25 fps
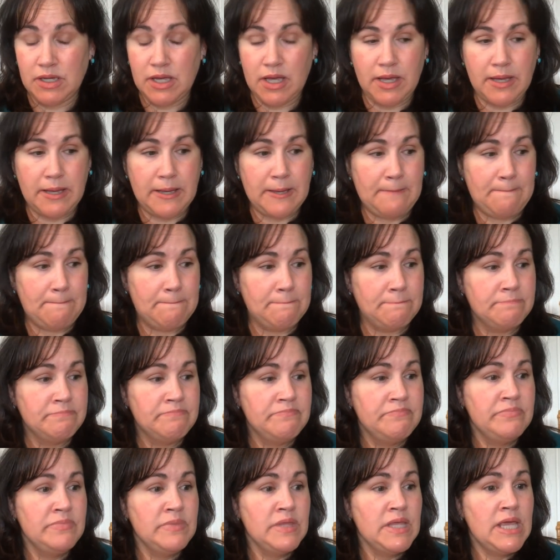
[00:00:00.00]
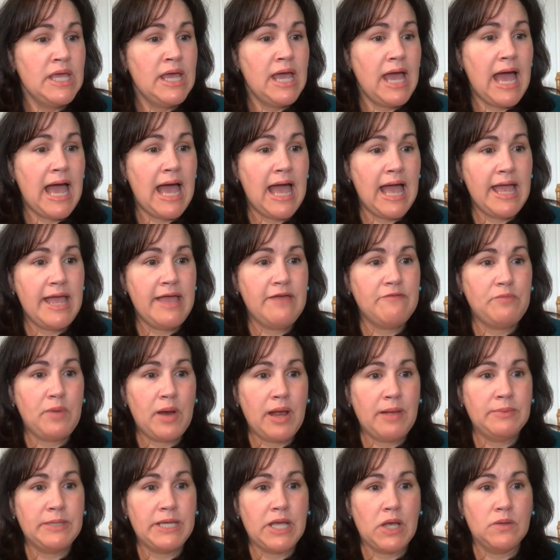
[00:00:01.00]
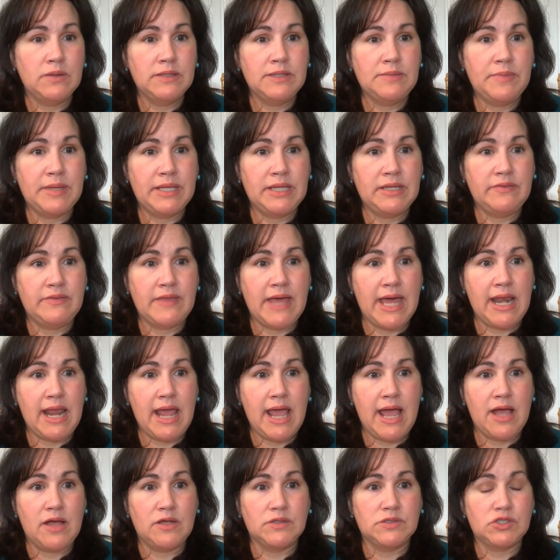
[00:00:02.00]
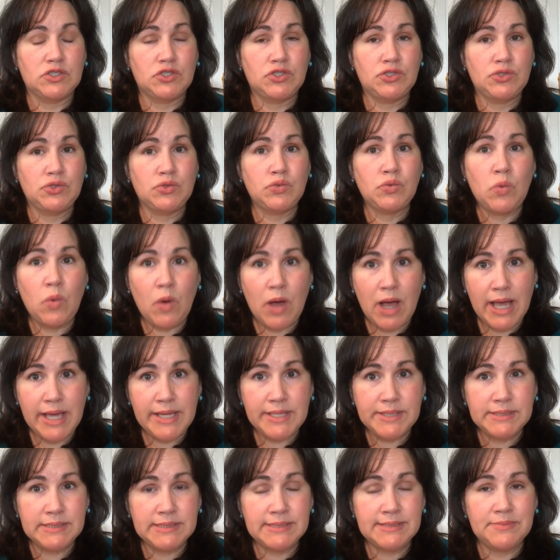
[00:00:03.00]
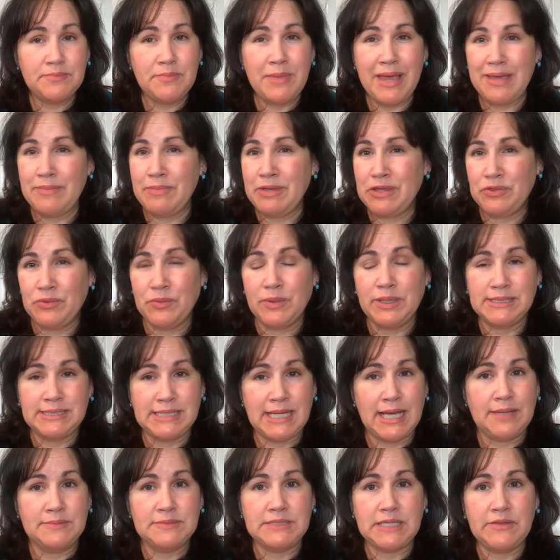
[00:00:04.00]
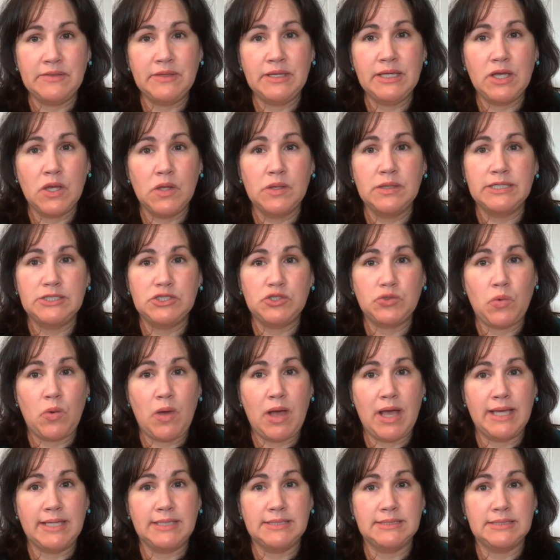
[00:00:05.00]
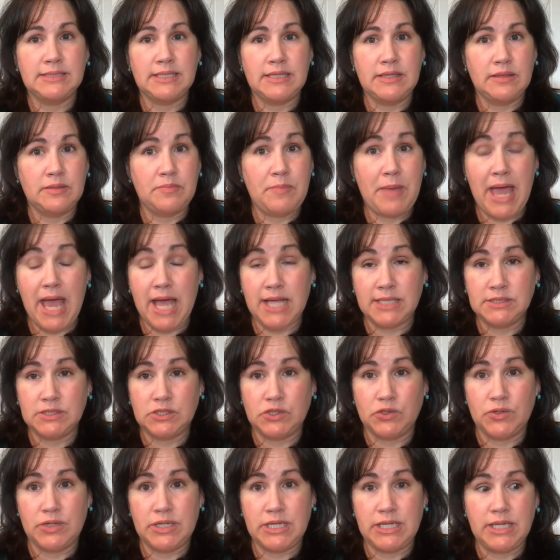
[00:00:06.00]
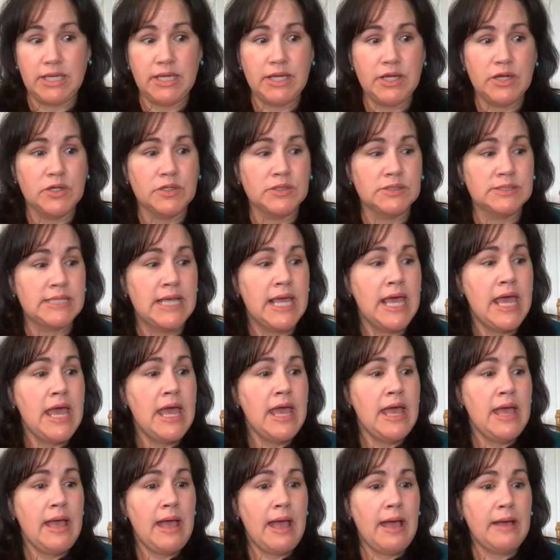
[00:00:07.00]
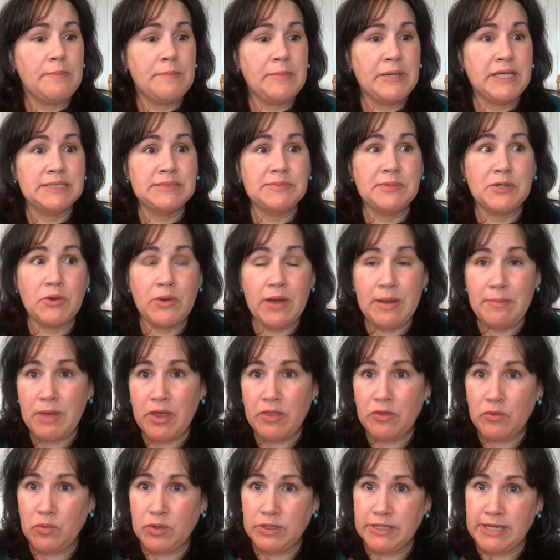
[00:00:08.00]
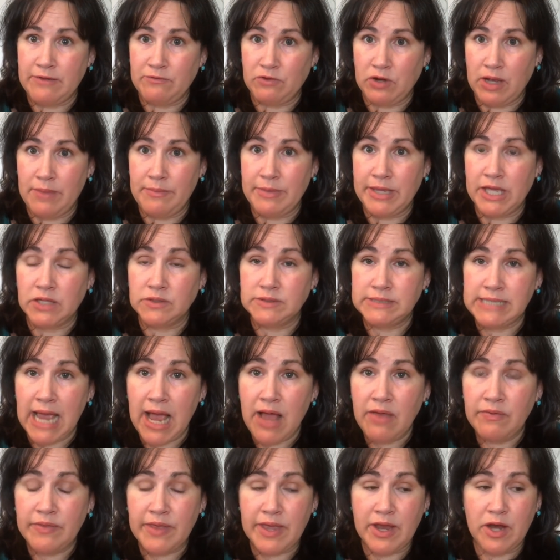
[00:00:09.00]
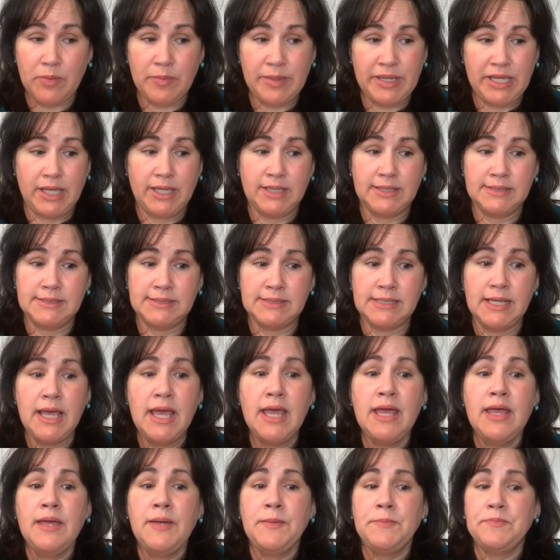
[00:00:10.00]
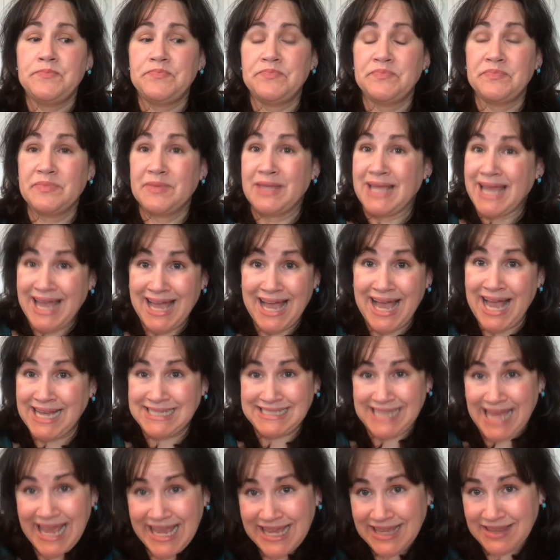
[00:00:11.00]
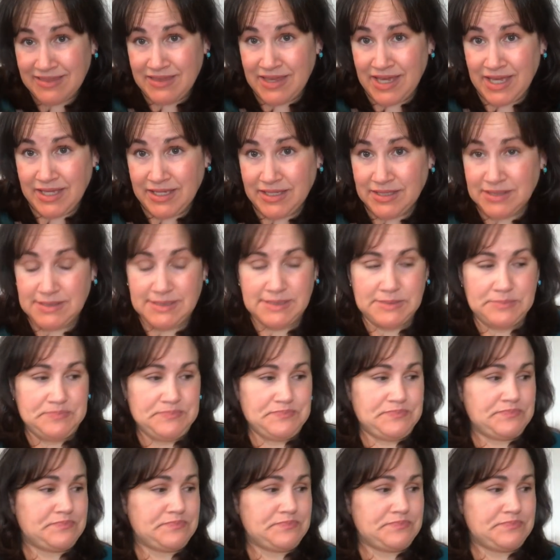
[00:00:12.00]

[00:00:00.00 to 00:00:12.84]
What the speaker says: I have probably only been in that house twice, maybe three times. I think only twice in the past 30 years, because my grandmother will never let me go down there because I take things.